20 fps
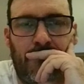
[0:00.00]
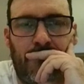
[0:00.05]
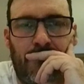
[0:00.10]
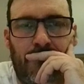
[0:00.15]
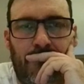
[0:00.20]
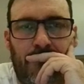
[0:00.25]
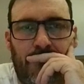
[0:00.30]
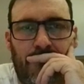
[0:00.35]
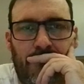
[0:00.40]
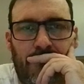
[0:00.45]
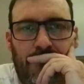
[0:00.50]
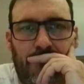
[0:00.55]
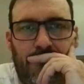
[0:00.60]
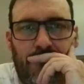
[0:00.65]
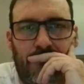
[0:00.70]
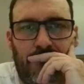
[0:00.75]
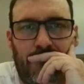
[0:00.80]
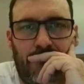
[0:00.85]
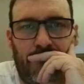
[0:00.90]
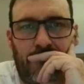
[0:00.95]

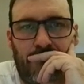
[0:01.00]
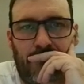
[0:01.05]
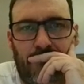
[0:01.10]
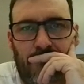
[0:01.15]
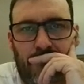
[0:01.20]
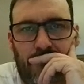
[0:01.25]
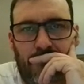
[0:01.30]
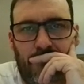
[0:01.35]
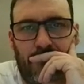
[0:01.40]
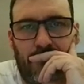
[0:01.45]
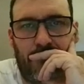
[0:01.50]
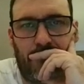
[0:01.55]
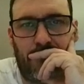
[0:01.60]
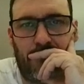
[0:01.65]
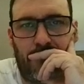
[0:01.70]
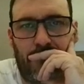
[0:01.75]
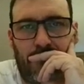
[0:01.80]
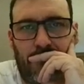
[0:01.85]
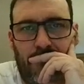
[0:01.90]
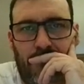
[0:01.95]

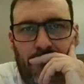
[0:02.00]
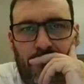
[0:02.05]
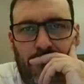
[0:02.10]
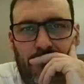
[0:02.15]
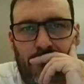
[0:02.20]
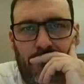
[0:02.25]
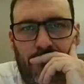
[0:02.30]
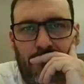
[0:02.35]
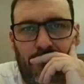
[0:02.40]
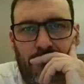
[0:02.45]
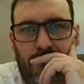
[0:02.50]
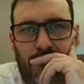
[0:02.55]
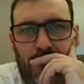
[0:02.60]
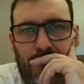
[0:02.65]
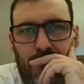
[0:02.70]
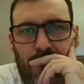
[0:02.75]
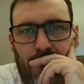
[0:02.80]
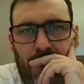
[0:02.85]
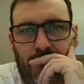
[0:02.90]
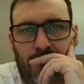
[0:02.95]

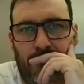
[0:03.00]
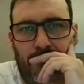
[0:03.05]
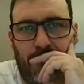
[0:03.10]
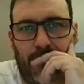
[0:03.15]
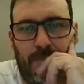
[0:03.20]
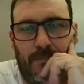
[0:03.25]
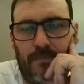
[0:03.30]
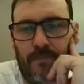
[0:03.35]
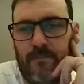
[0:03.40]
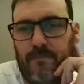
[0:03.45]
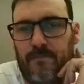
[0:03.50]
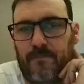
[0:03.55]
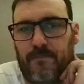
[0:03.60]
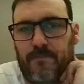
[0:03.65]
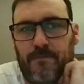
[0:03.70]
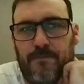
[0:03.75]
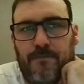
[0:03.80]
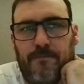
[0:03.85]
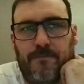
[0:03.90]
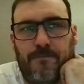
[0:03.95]

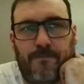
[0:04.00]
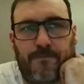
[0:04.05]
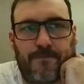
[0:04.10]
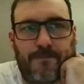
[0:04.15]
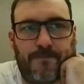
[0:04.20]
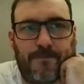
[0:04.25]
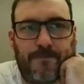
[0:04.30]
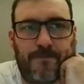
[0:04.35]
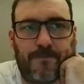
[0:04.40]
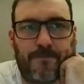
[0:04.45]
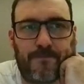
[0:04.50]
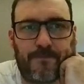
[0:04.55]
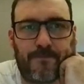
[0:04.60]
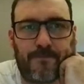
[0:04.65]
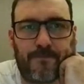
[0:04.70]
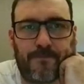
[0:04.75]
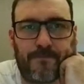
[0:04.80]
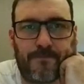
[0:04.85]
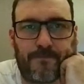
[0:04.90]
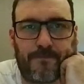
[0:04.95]

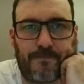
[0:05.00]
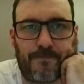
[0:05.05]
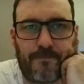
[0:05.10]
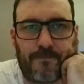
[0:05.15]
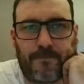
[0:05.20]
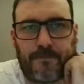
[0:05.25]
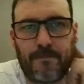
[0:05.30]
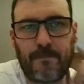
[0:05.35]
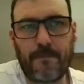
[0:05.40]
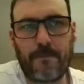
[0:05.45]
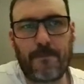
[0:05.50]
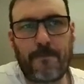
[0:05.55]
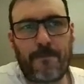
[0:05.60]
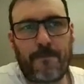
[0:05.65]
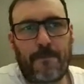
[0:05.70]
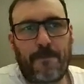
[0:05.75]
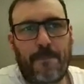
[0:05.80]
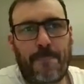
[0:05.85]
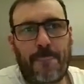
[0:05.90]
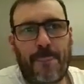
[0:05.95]

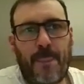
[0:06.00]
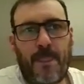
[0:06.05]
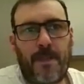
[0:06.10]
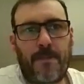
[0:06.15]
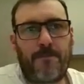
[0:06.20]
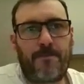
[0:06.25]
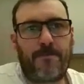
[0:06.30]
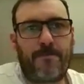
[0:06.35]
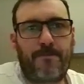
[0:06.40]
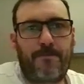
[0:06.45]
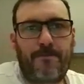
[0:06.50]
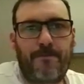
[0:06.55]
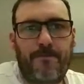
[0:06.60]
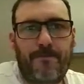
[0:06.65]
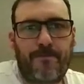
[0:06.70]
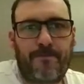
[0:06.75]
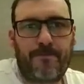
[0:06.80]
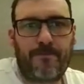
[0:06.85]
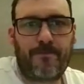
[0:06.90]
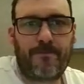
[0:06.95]

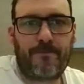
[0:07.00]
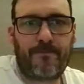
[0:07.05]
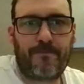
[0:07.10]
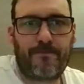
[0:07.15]
This person isn't speaking.